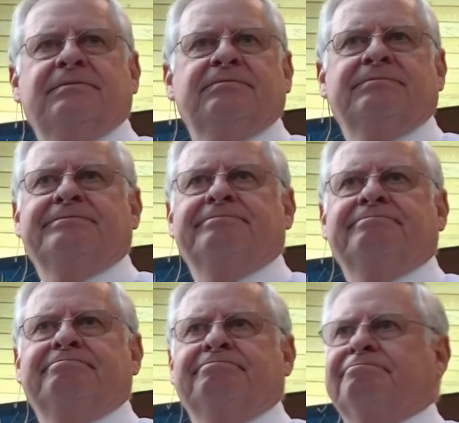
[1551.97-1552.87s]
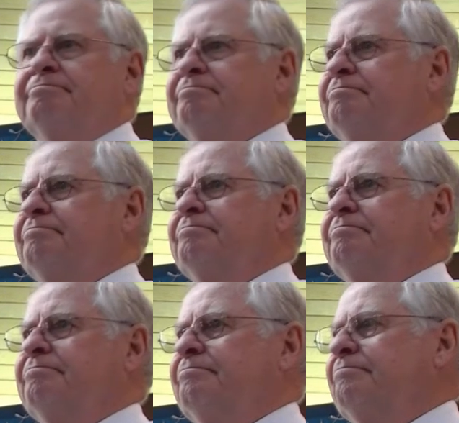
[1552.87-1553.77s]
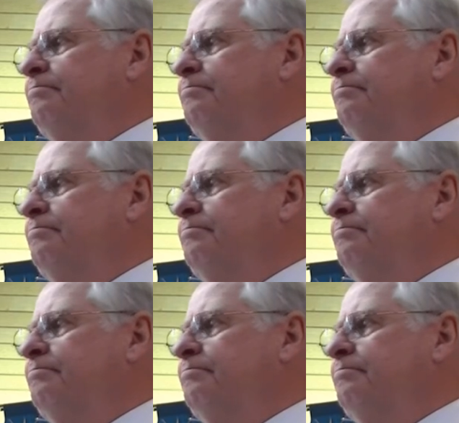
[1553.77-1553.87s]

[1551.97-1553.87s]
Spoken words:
Nobody speaks.